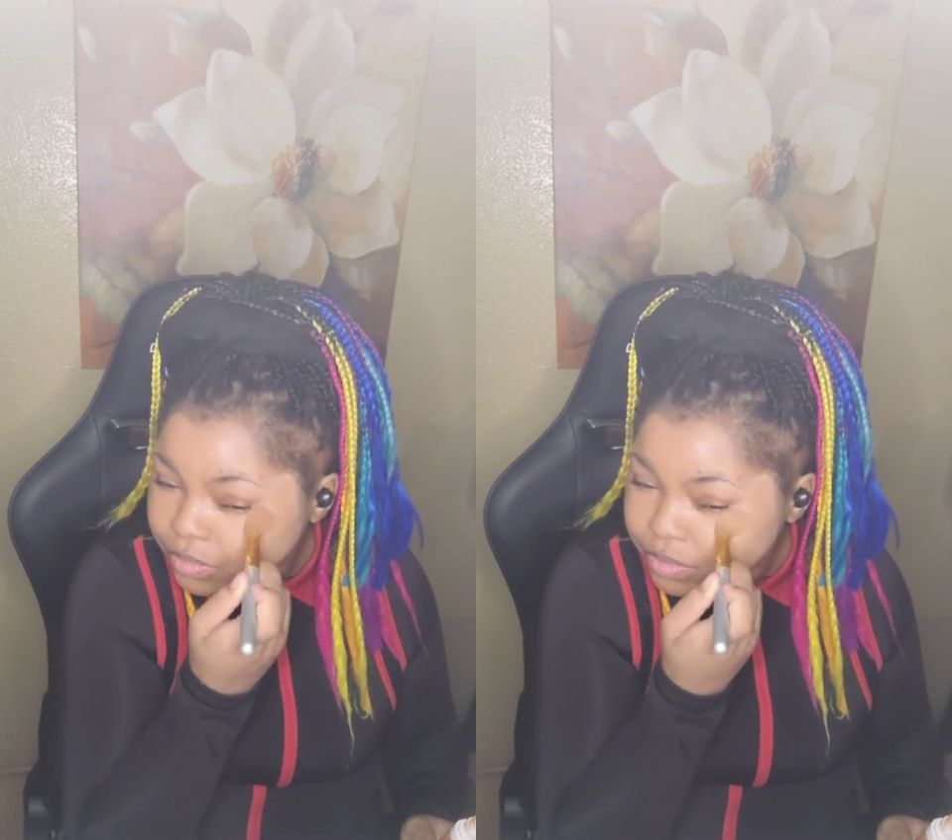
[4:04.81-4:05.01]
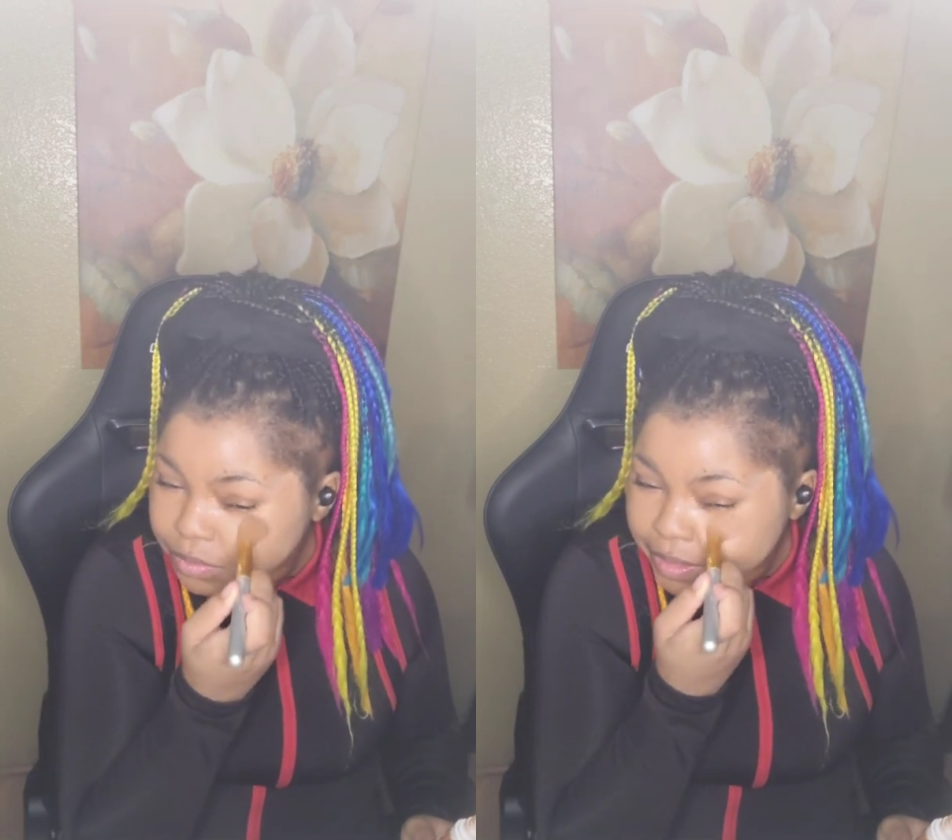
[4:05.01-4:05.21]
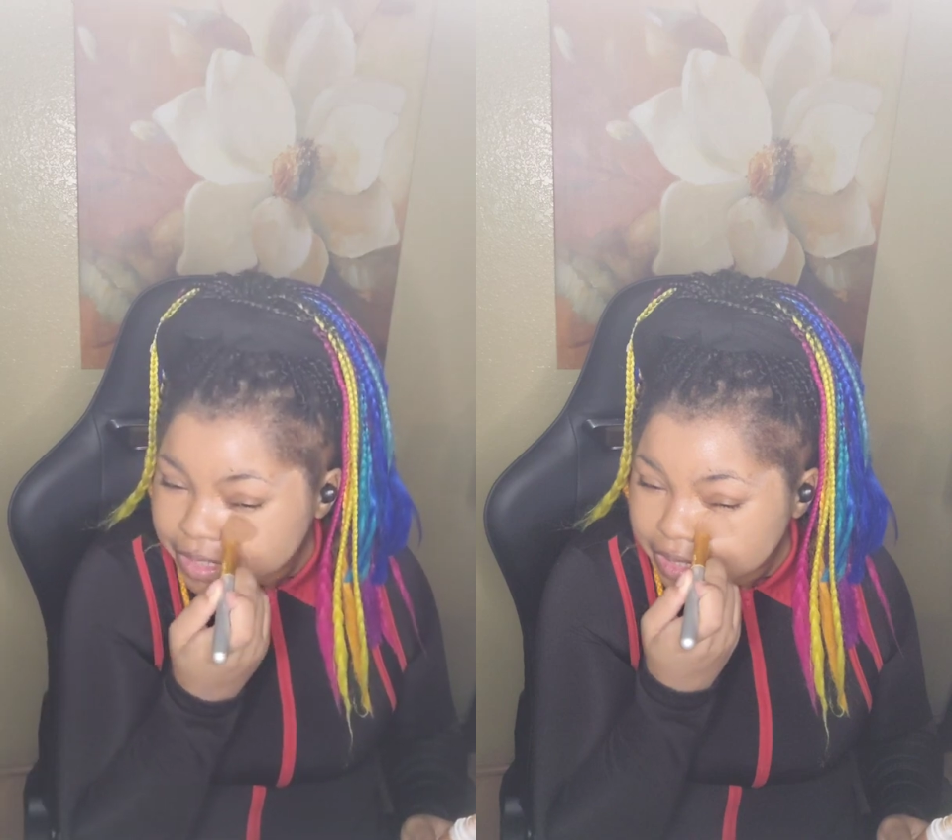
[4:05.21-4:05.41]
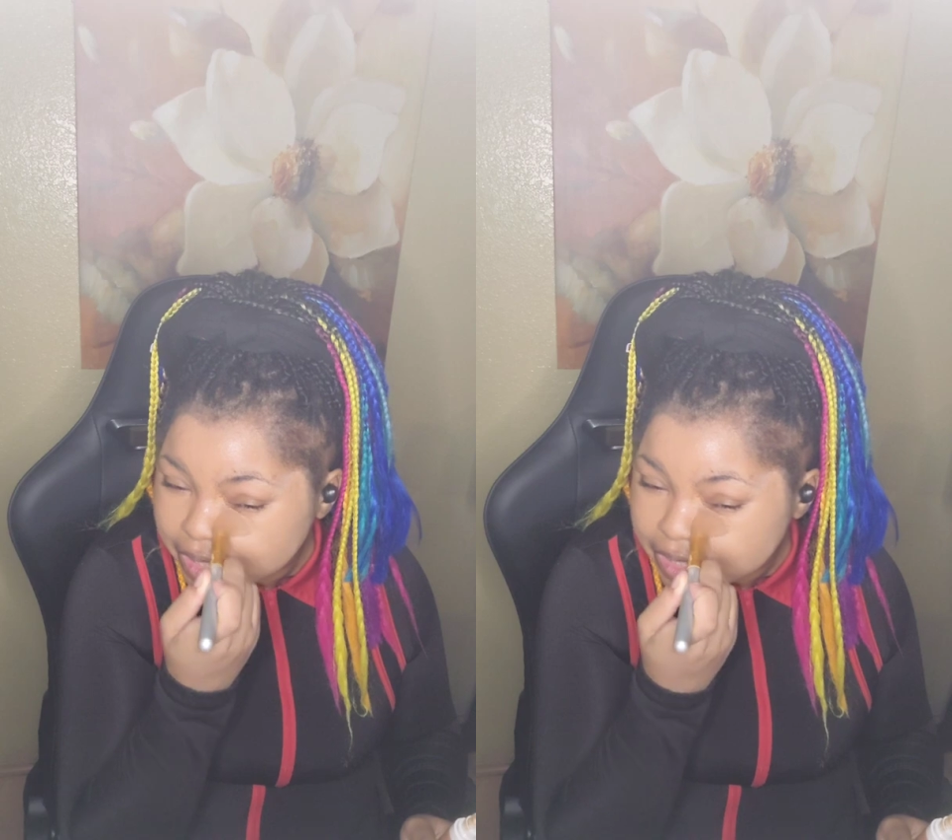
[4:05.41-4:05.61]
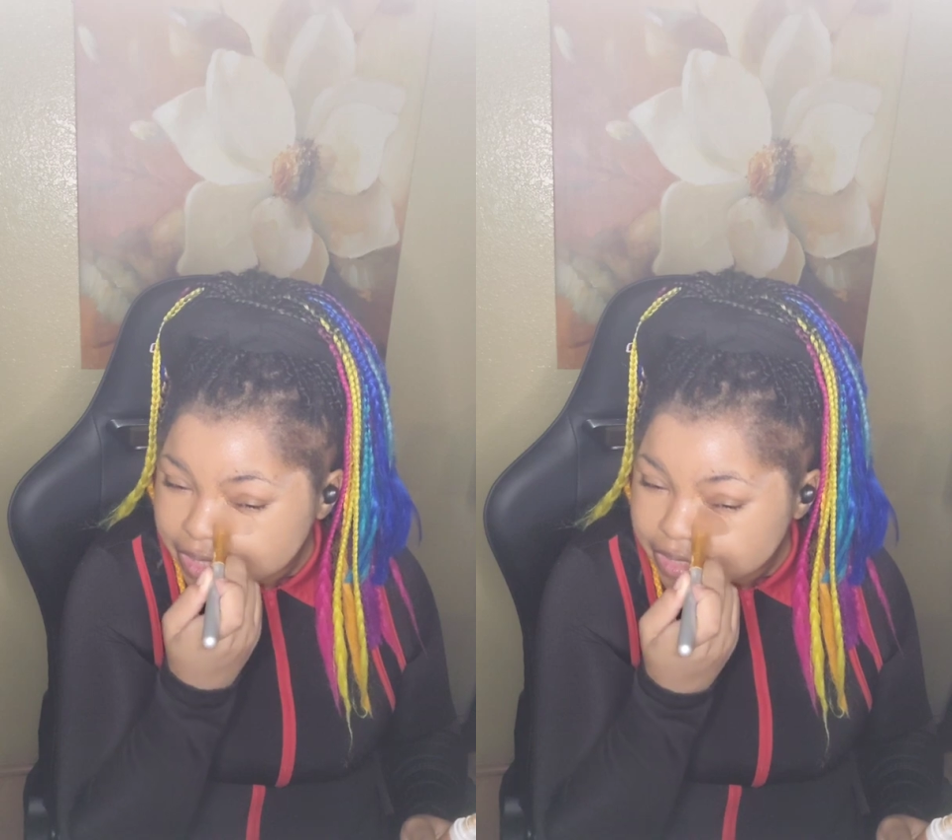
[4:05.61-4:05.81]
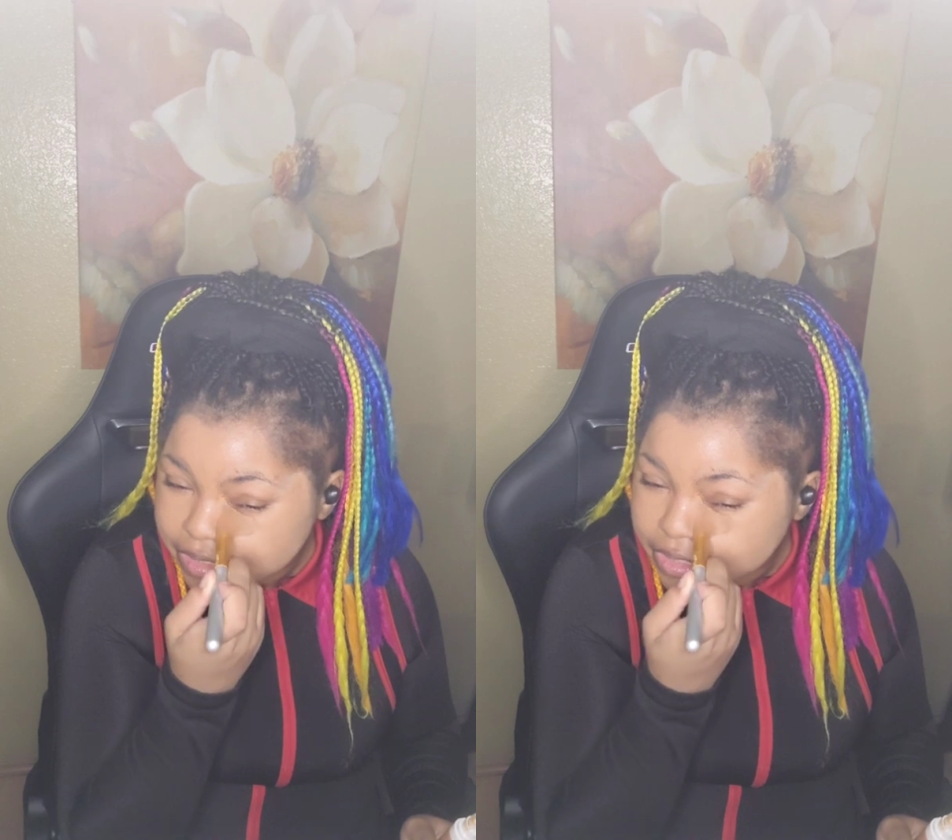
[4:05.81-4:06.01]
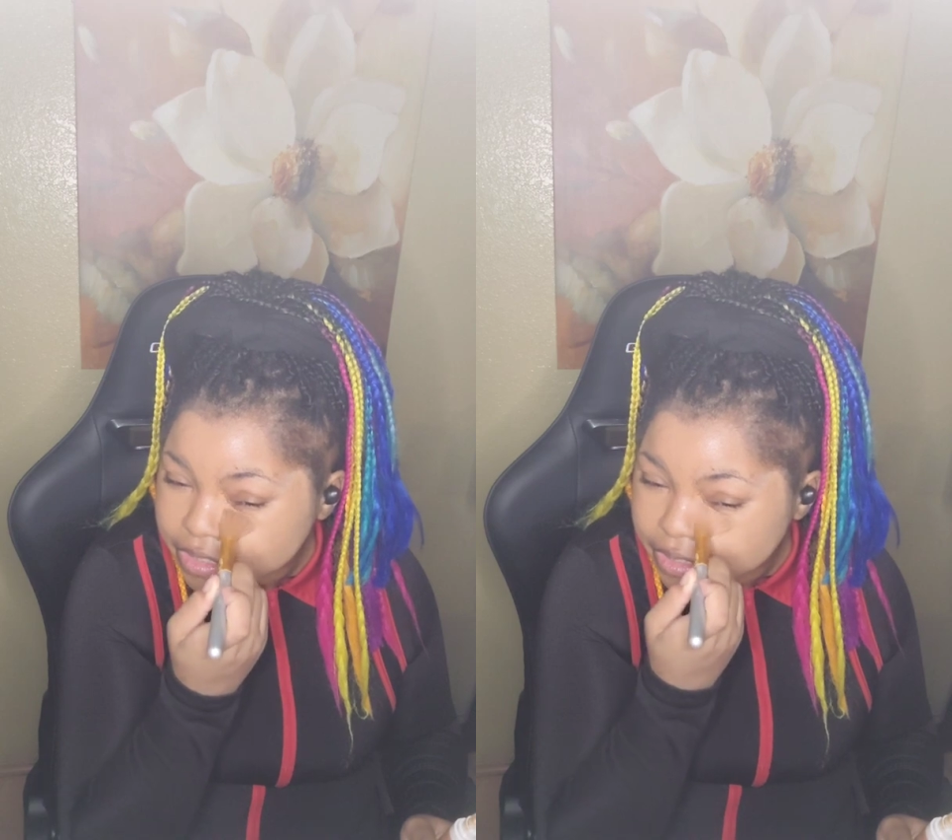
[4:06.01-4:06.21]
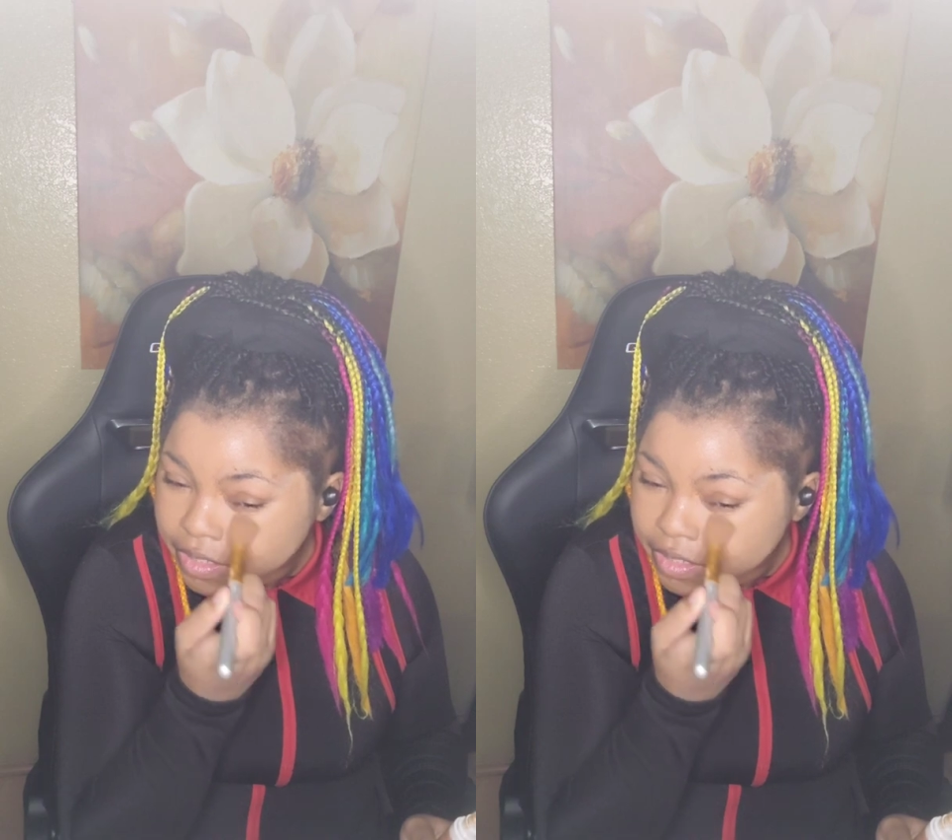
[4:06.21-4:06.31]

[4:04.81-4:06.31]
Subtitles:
make it a lot easier.